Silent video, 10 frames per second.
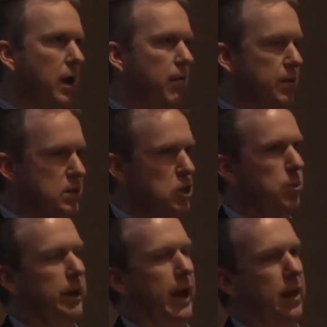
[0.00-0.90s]
If it's
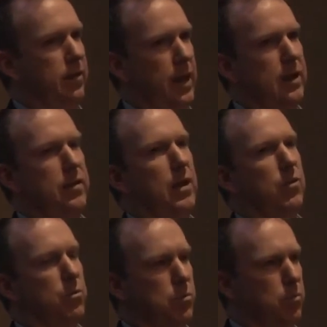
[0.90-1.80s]
duplicated, they can
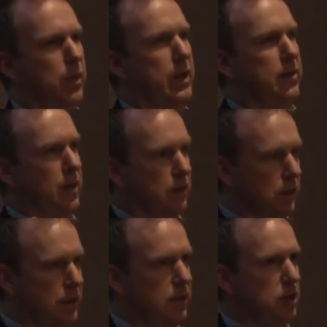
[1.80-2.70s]
then they can then
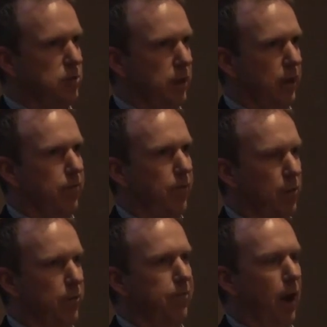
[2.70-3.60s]
delete the duplicate
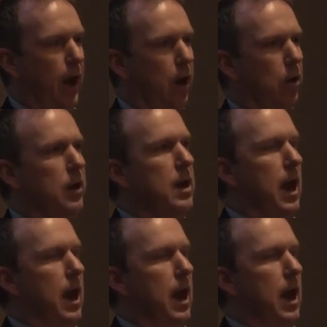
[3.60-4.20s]
from the file